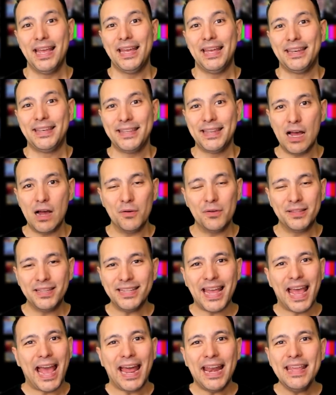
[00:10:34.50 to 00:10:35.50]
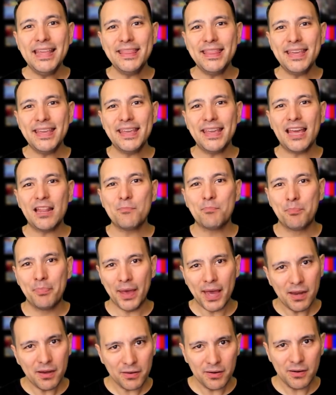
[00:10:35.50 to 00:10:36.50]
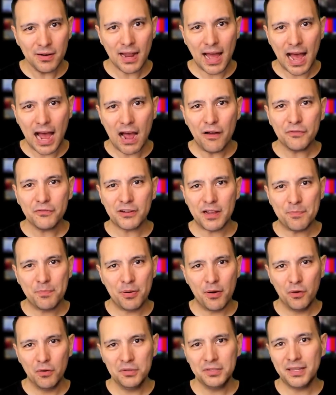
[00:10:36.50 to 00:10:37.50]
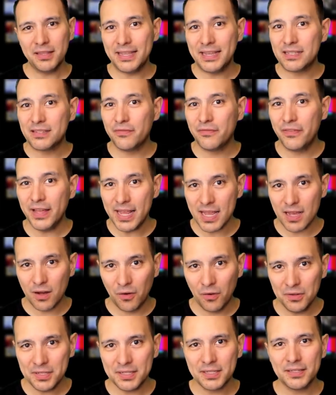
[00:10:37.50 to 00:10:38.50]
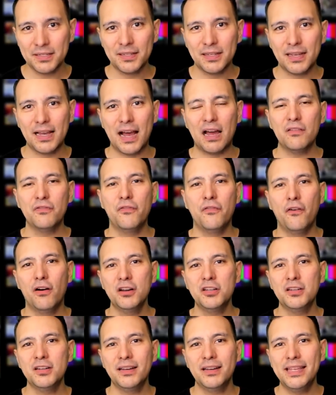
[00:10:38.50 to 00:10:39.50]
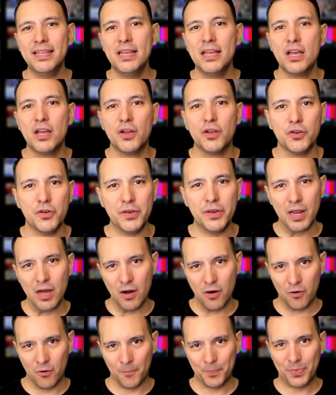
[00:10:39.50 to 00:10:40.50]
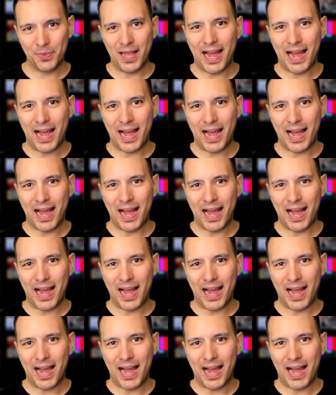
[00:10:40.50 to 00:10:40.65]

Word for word: Now, did anything get better after I posted these videos? Unfortunately, no.